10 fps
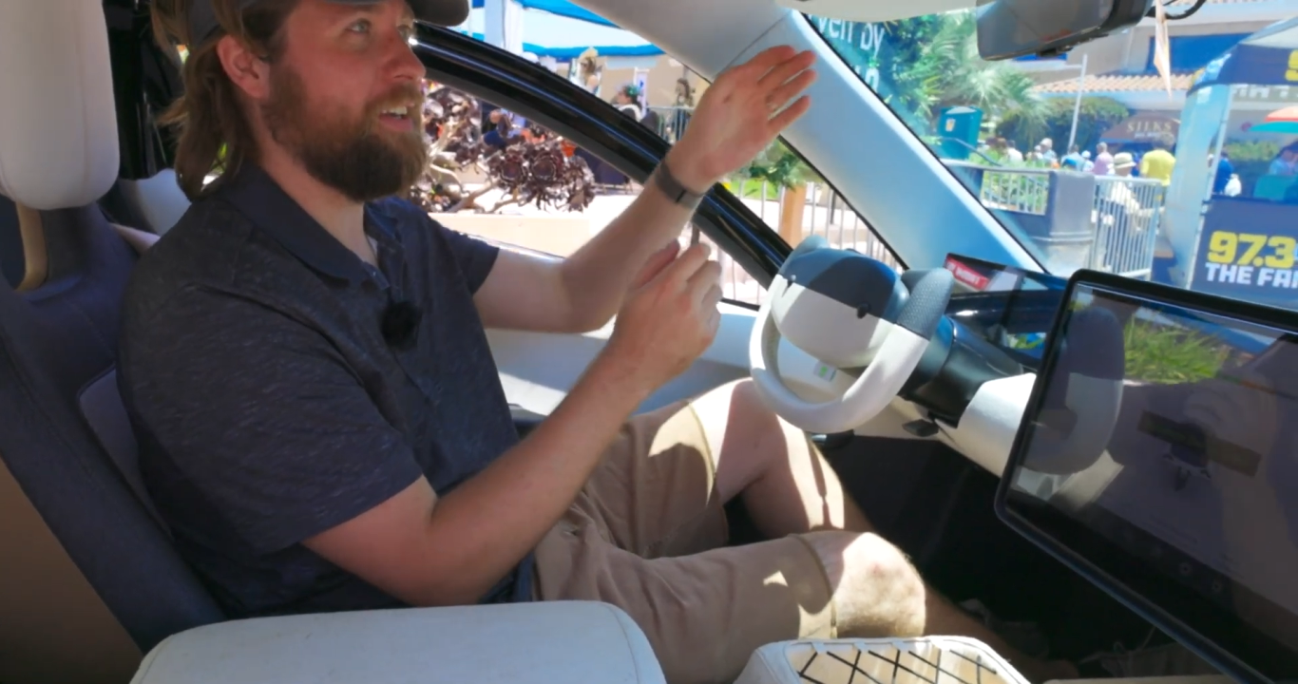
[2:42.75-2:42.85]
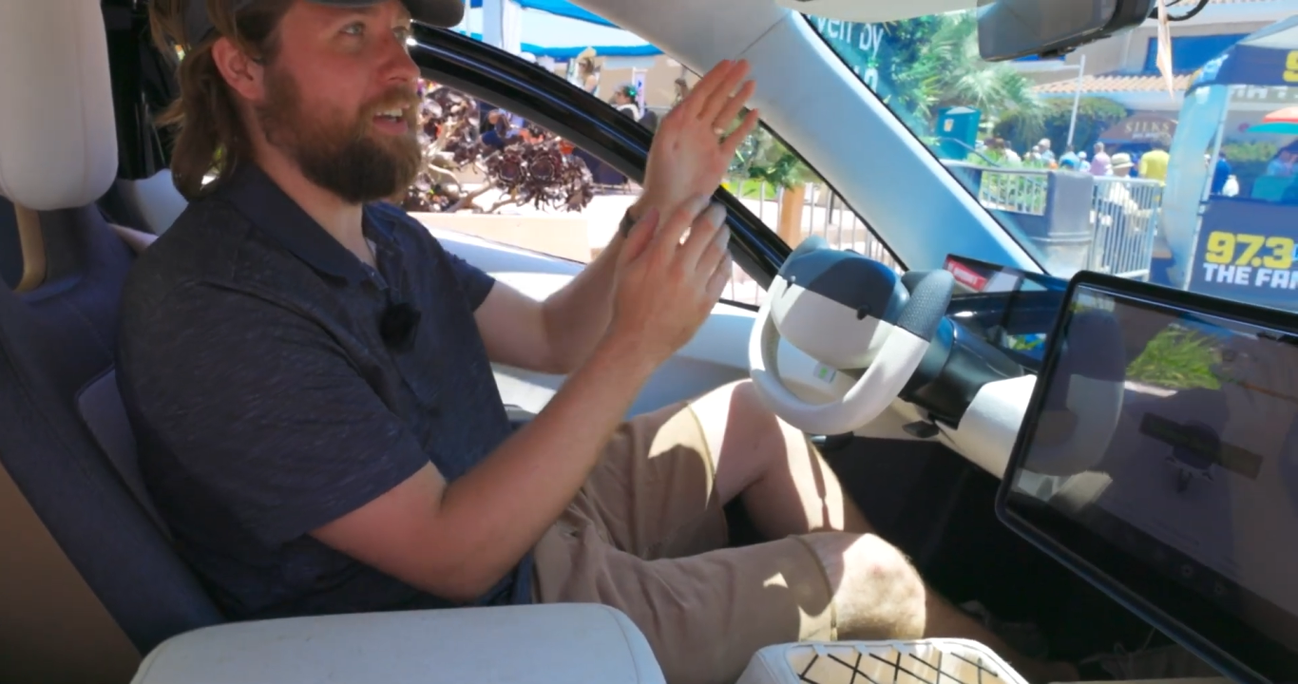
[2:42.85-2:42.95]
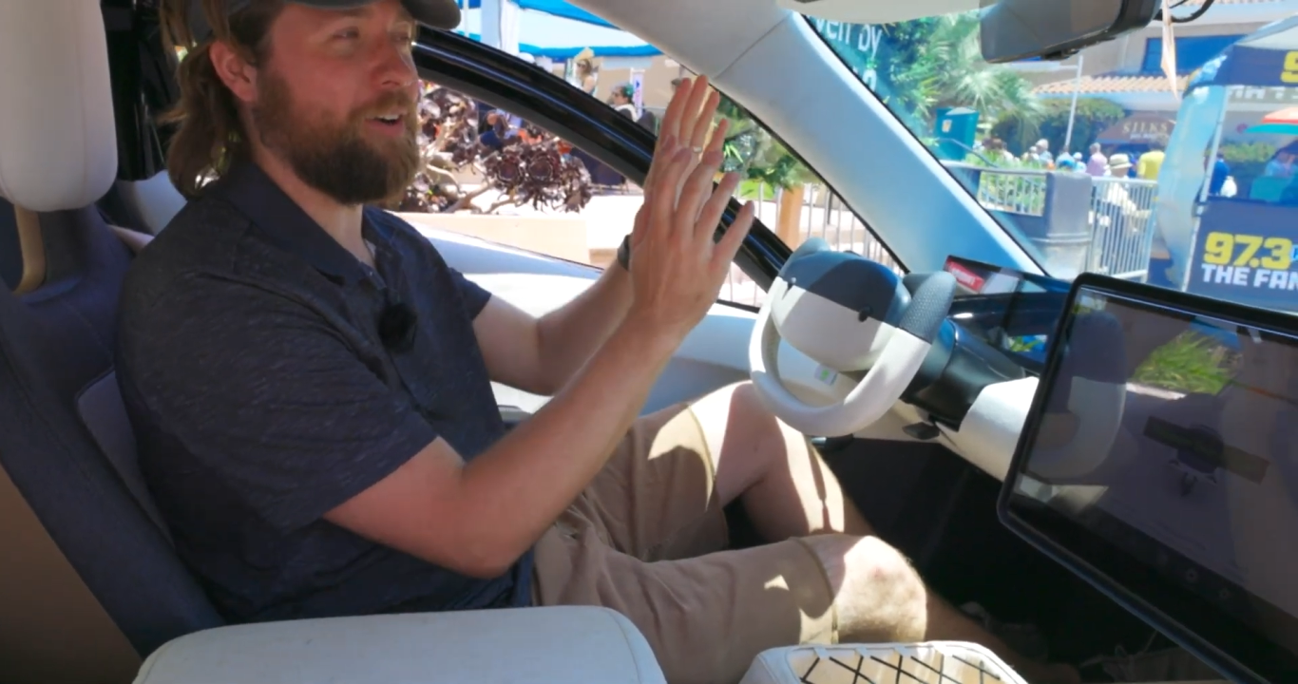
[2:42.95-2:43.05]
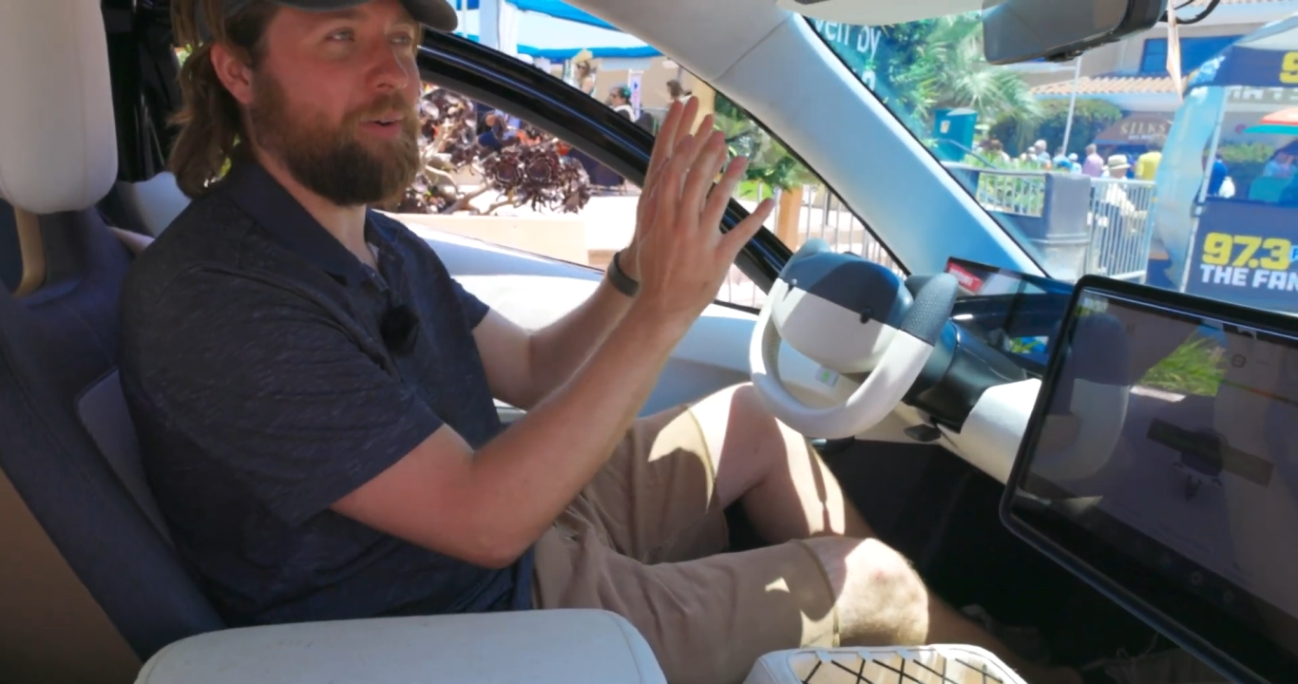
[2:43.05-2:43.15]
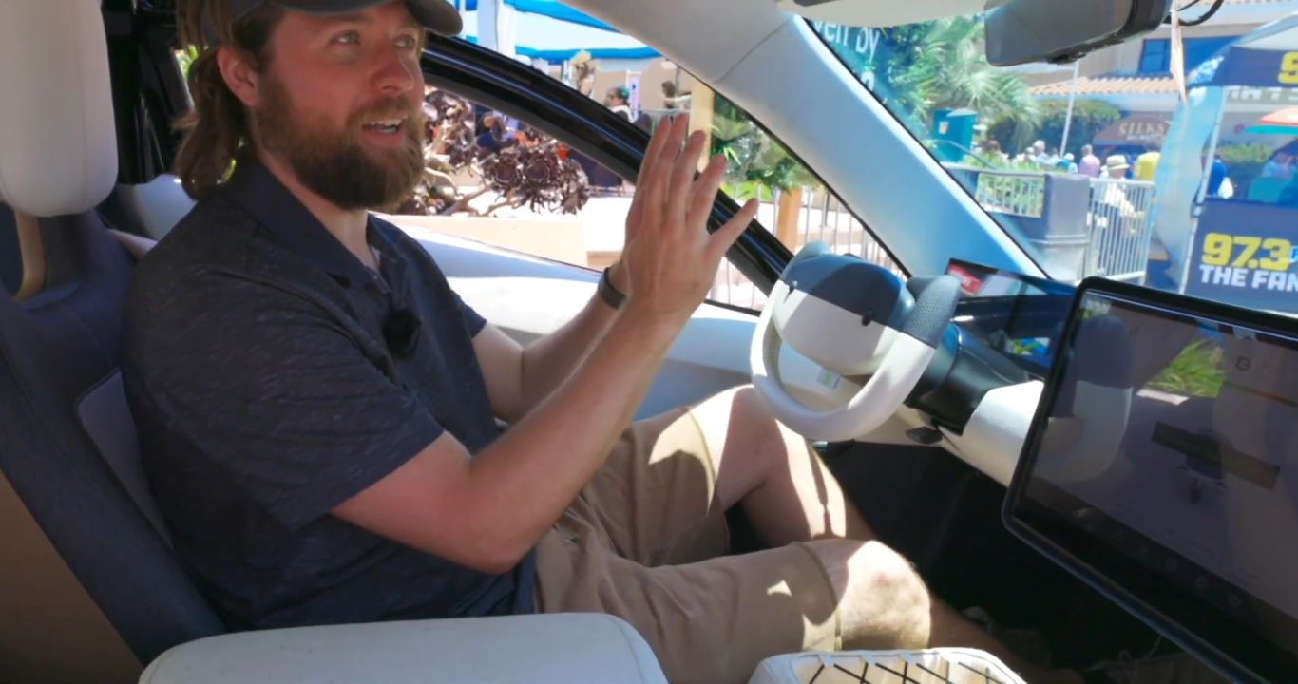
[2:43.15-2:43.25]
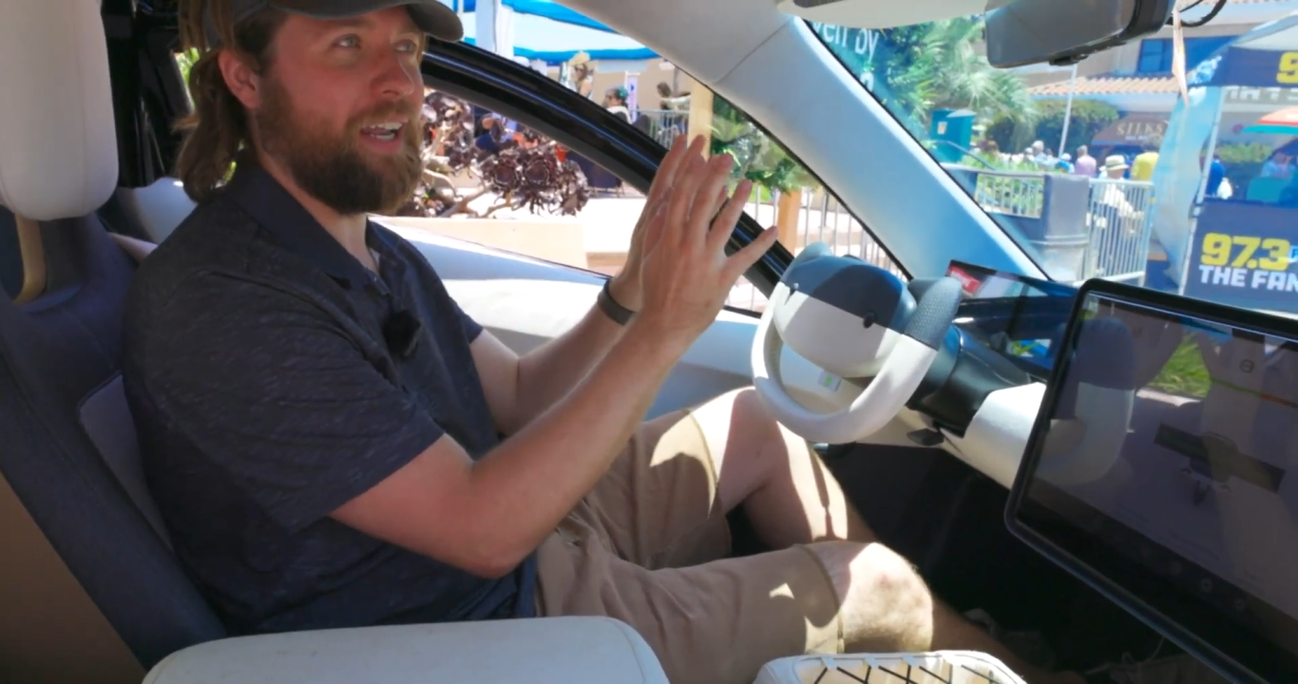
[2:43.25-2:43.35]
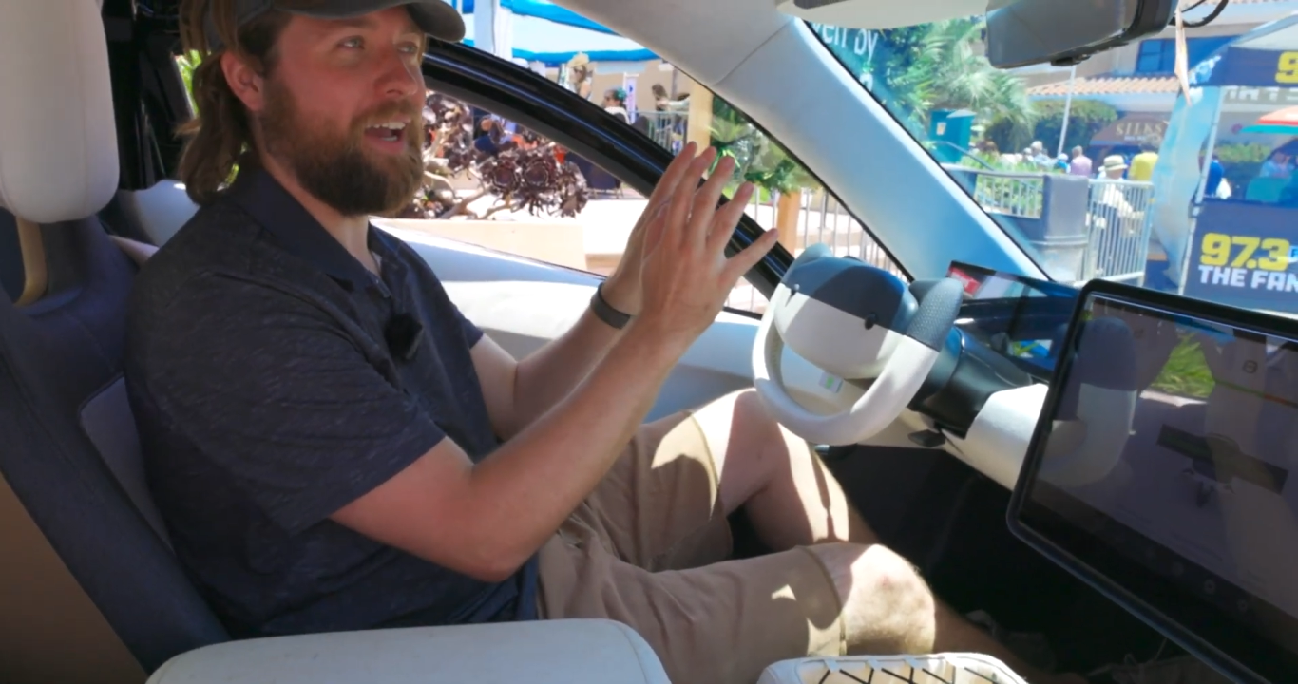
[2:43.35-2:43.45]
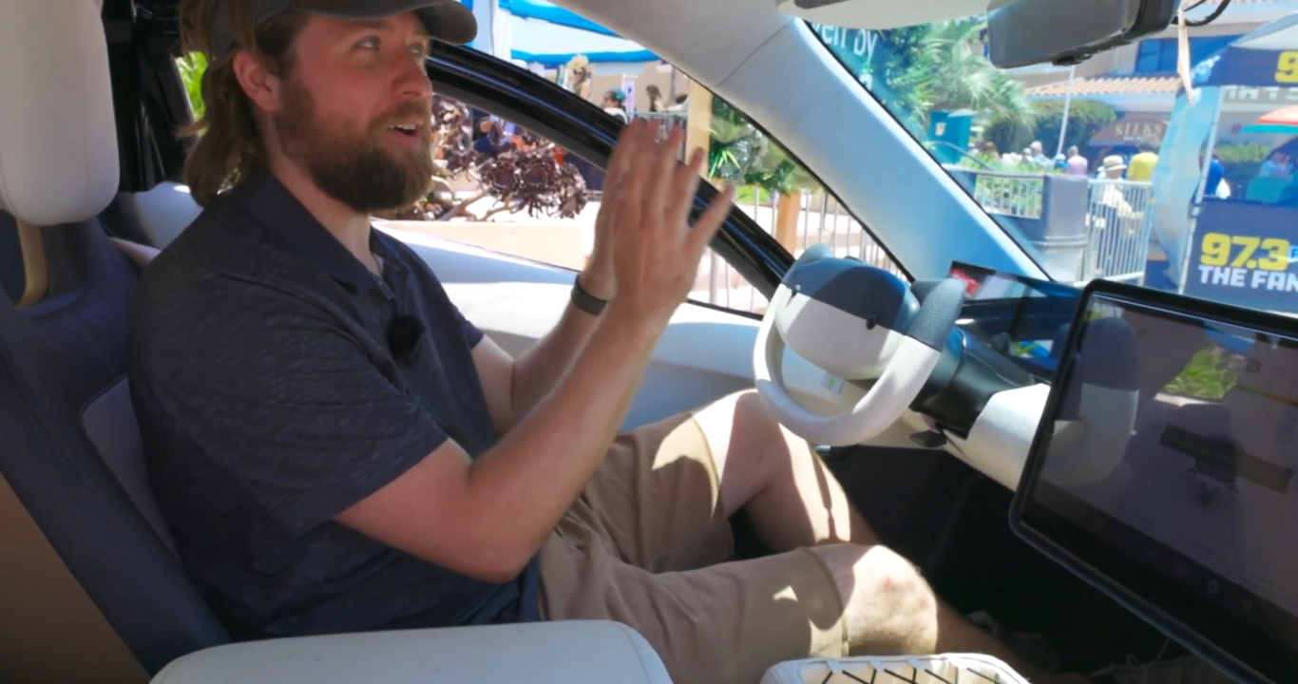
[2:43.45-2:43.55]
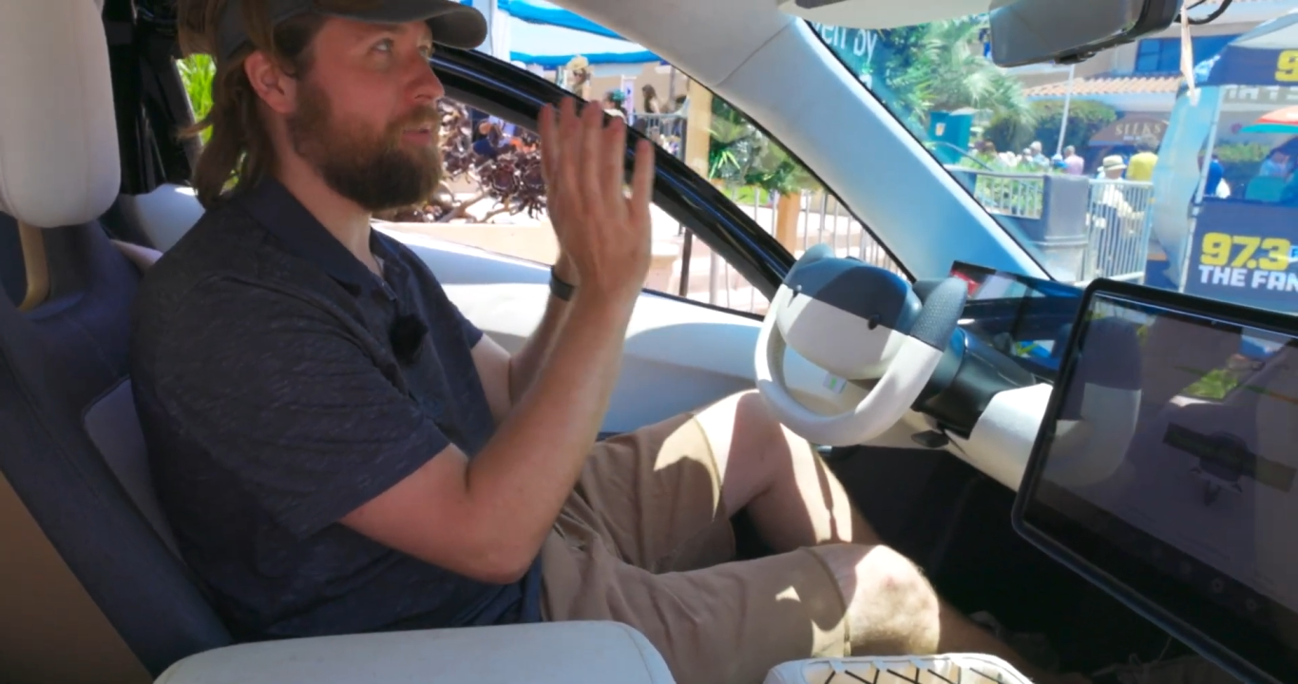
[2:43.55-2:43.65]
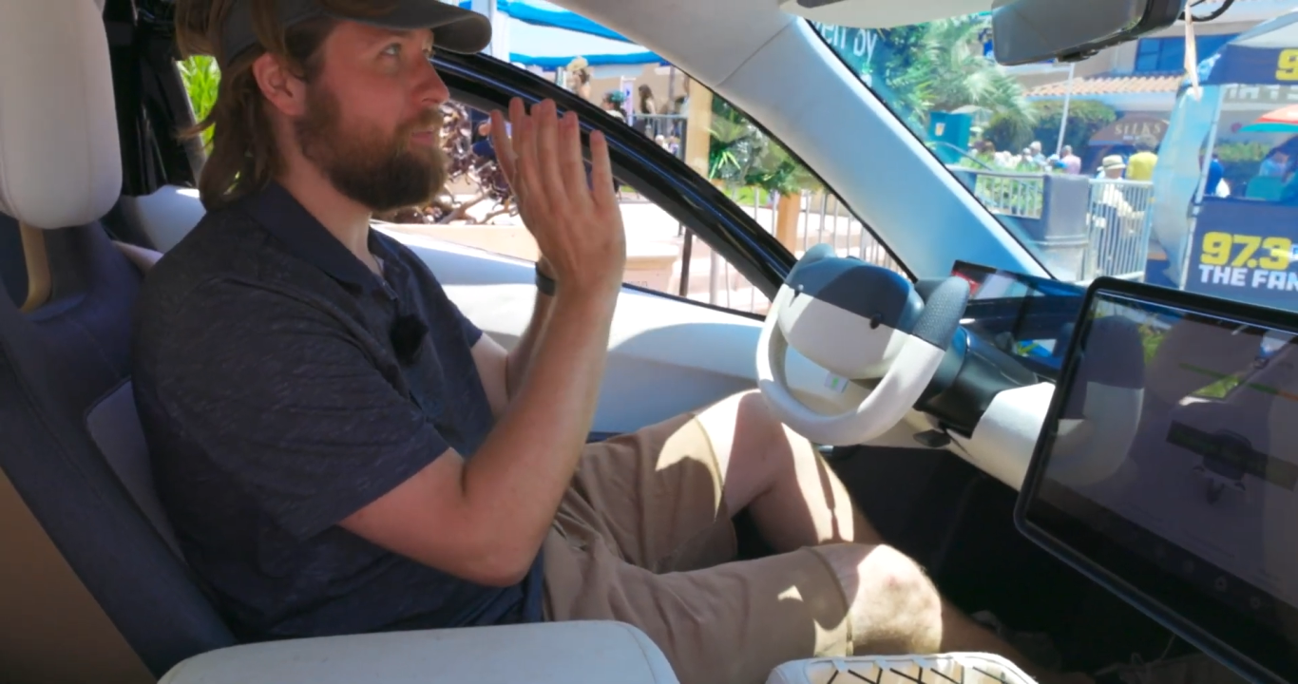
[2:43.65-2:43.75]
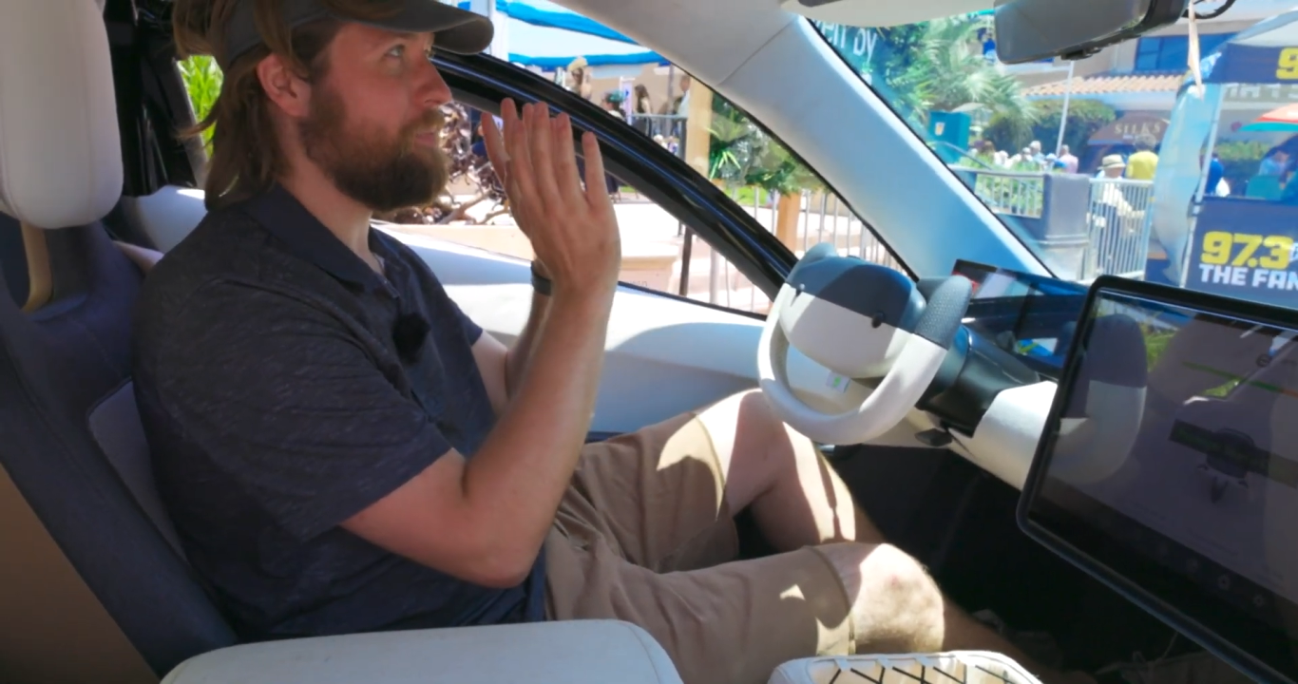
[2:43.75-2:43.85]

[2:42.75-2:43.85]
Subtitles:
here right now,